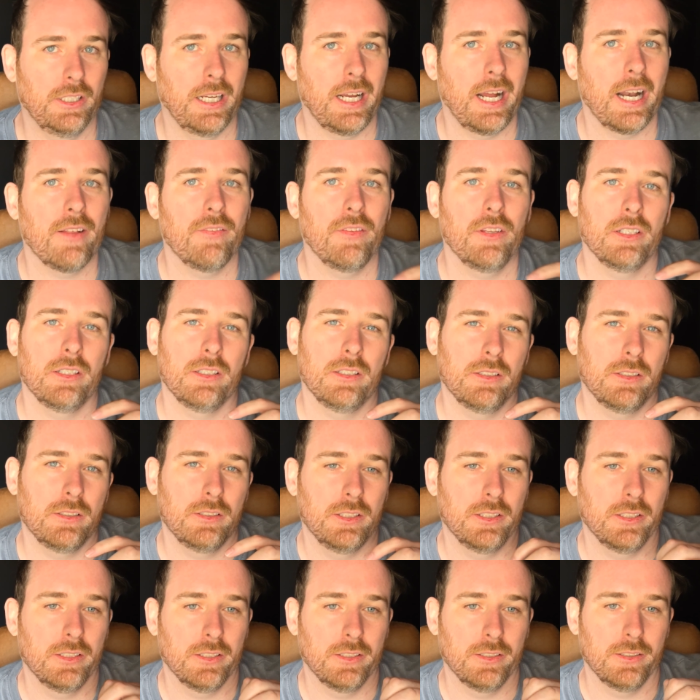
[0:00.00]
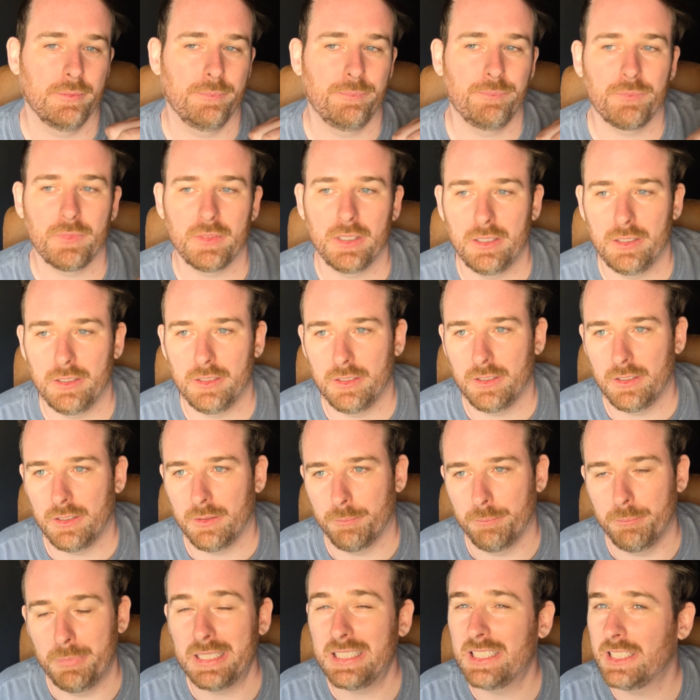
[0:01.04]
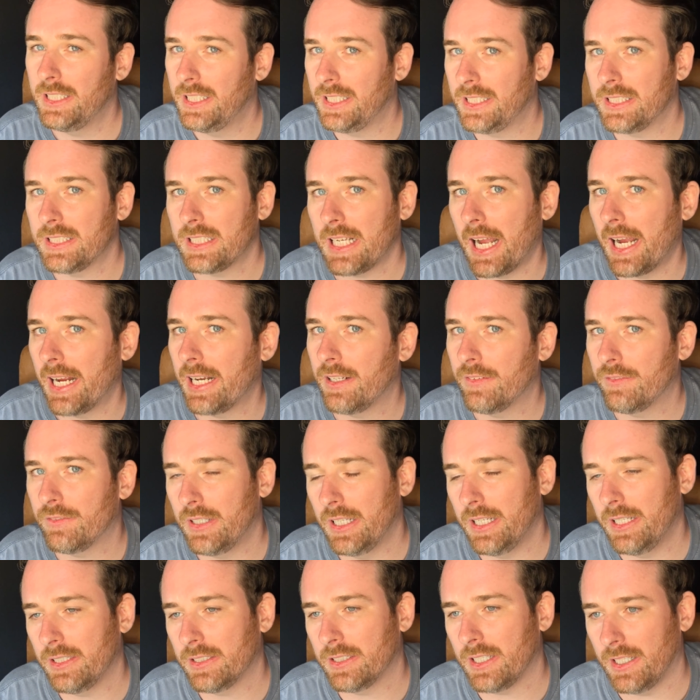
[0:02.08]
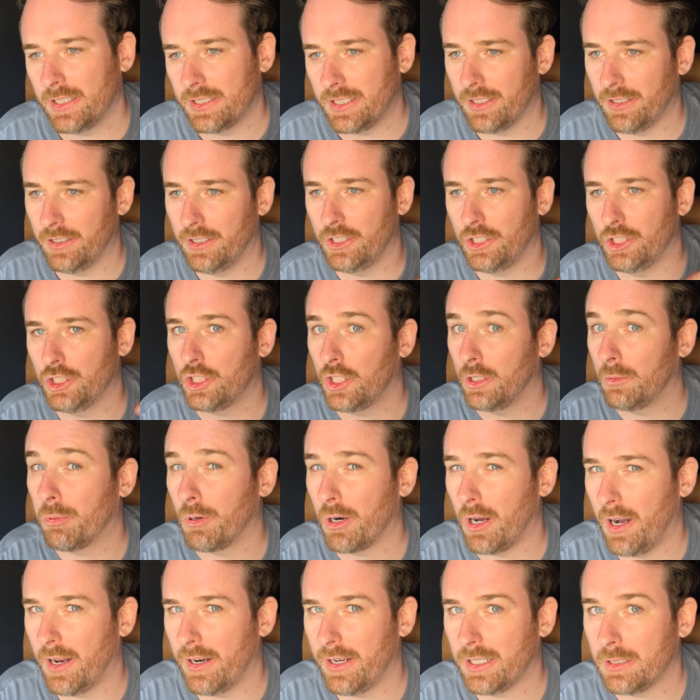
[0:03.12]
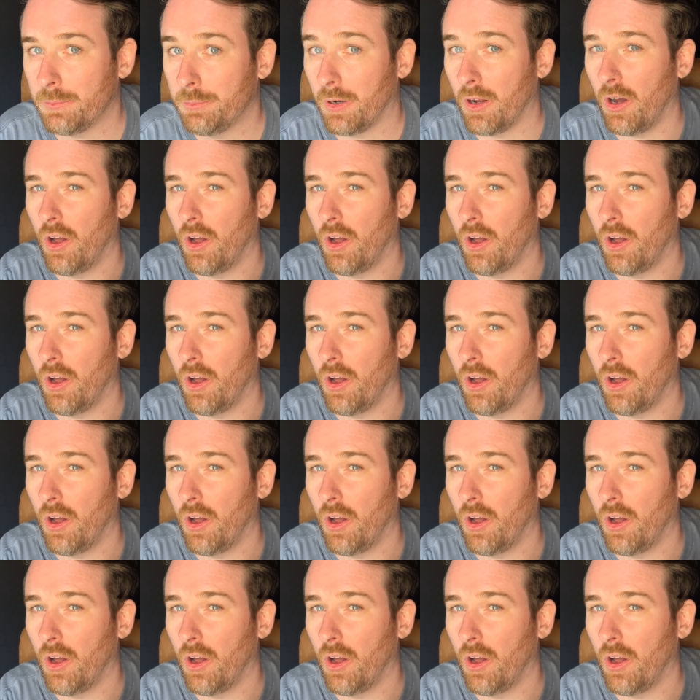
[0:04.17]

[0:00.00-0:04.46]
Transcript: kind of the business side of things, not necessarily just your product, but